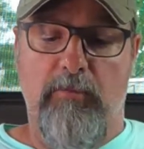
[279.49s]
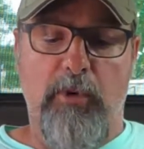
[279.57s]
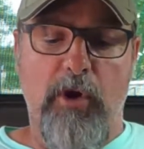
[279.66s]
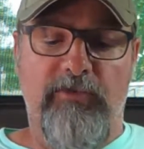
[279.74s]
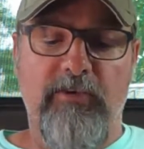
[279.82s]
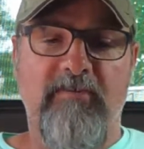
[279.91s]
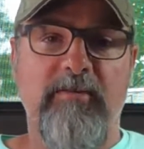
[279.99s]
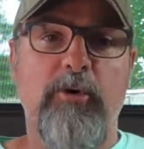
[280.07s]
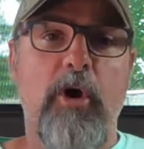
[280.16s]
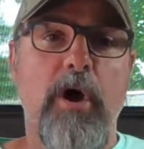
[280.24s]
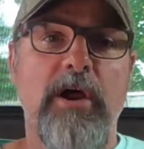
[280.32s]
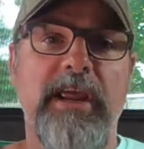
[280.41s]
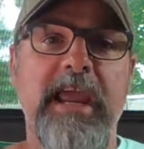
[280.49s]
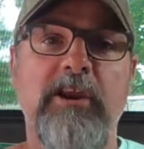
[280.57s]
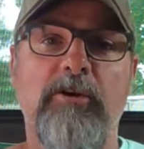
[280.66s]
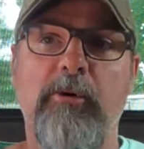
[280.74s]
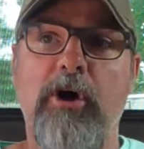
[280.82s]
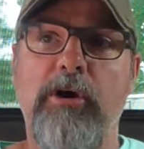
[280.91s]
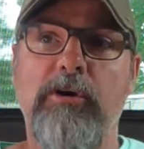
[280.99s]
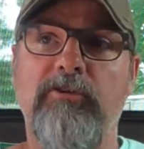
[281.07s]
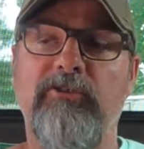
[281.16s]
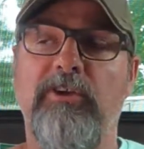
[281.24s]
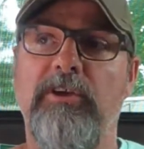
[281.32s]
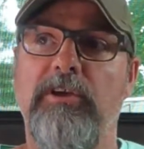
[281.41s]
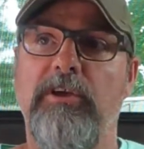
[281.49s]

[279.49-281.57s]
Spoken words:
Both of them go on the handlebars.